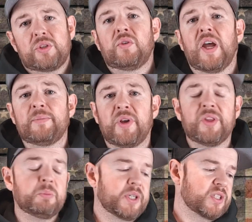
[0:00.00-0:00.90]
you know I'm not
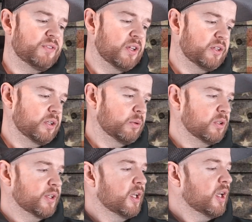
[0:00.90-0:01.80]
the biggest fella in the
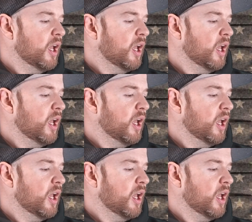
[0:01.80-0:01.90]
world,